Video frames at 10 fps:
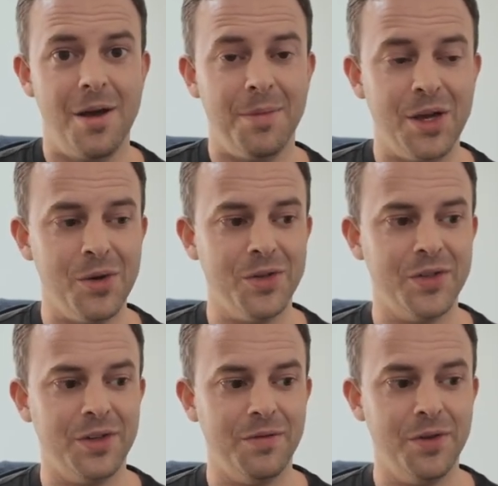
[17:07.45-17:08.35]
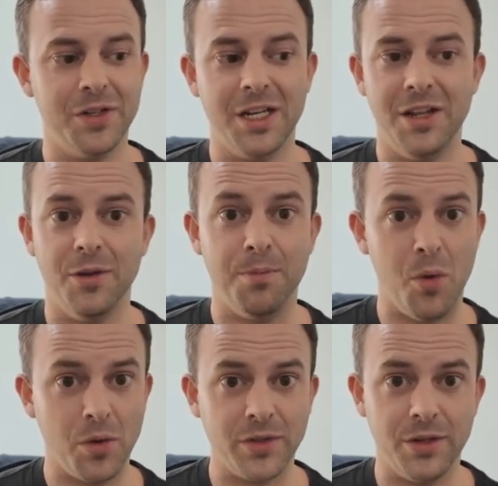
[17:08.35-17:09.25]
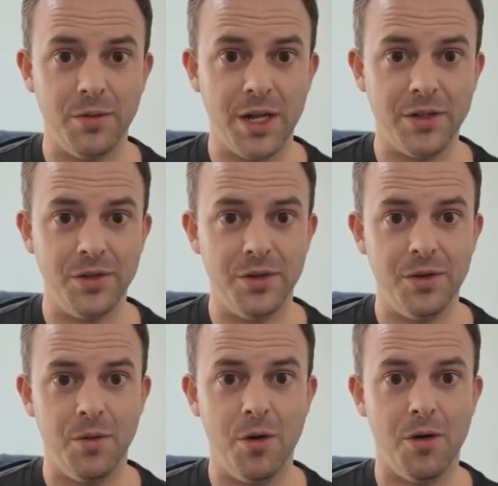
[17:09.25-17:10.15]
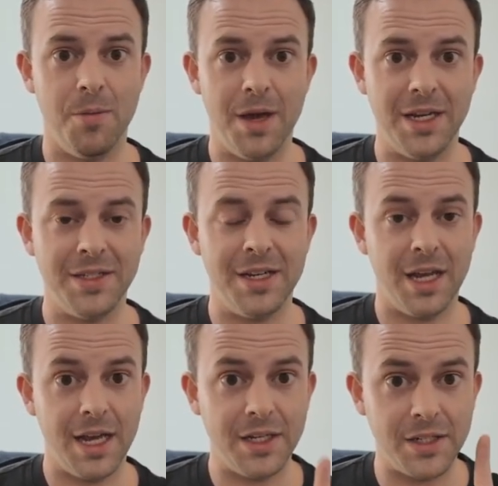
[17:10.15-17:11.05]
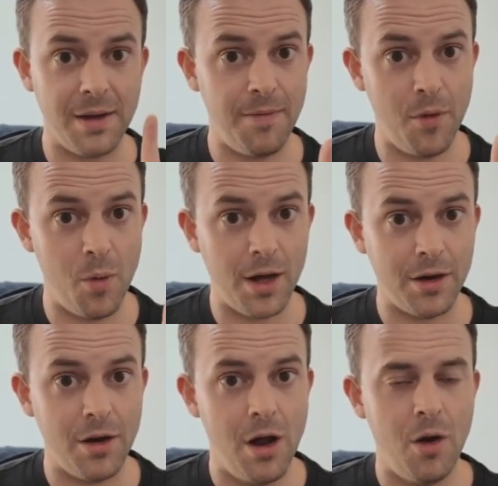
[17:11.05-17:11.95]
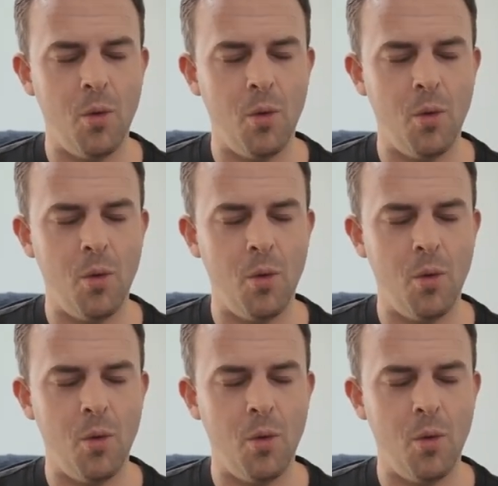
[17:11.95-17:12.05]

because firstly, the ports it went to were amazing, except for one.